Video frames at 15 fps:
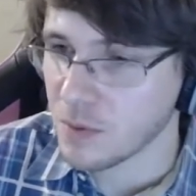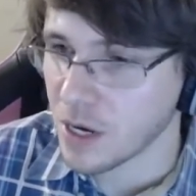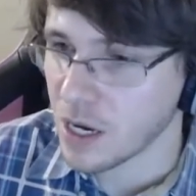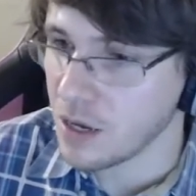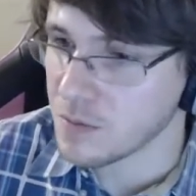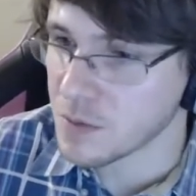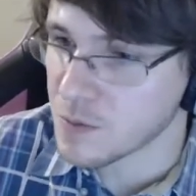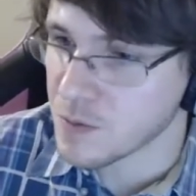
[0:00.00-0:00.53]
I
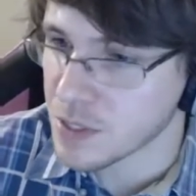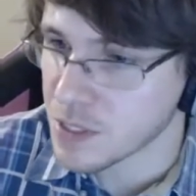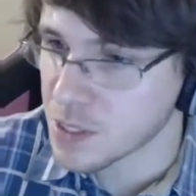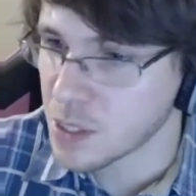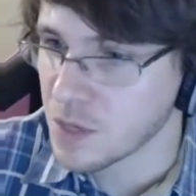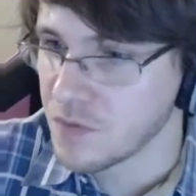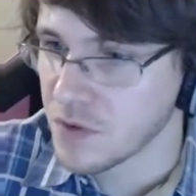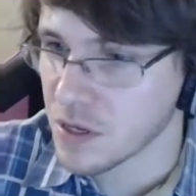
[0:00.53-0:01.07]
am
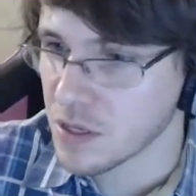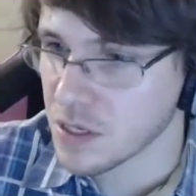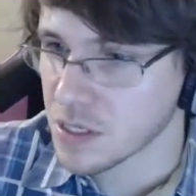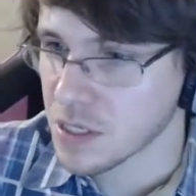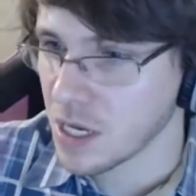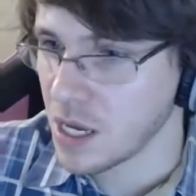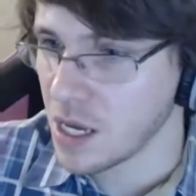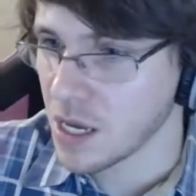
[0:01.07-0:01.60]
specifically
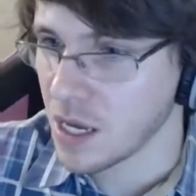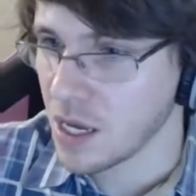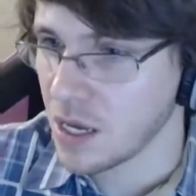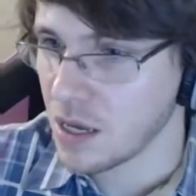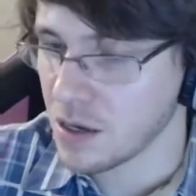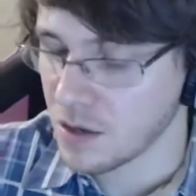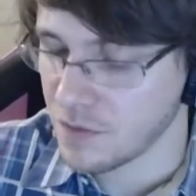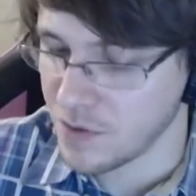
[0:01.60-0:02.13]
saying,
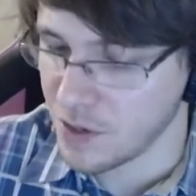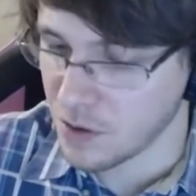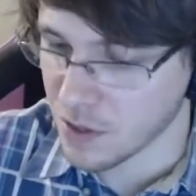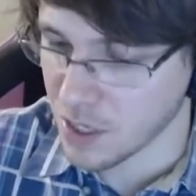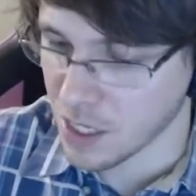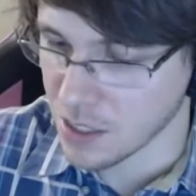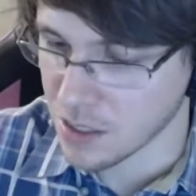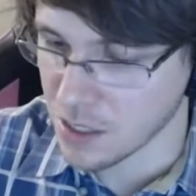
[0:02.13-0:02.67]
hey, if you don't
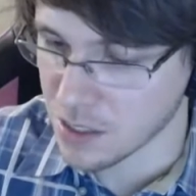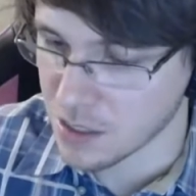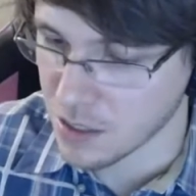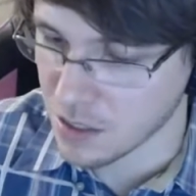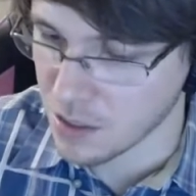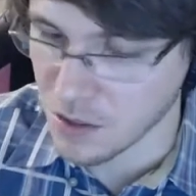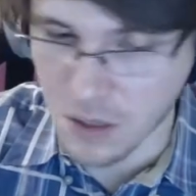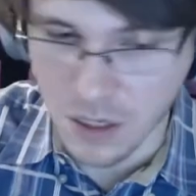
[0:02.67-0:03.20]
get this,
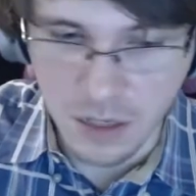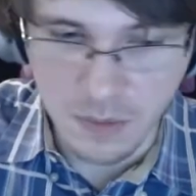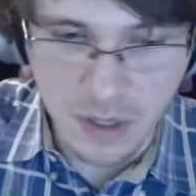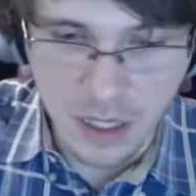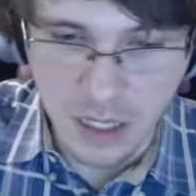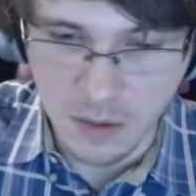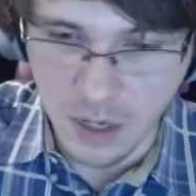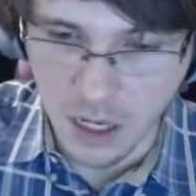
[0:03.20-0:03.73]
you need to
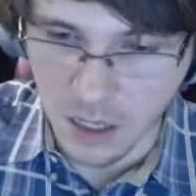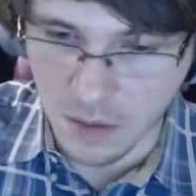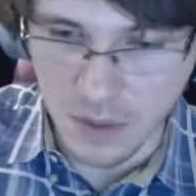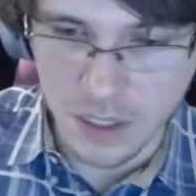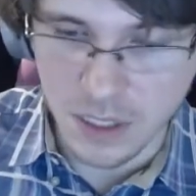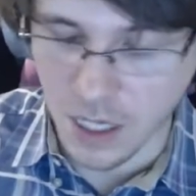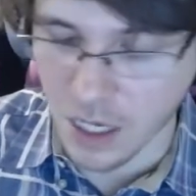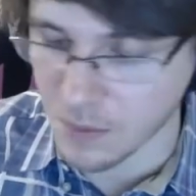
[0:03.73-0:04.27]
be emailing me.
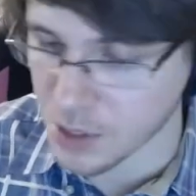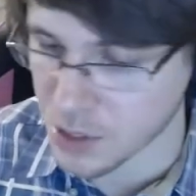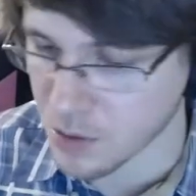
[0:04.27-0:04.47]
Say, hey, Mr.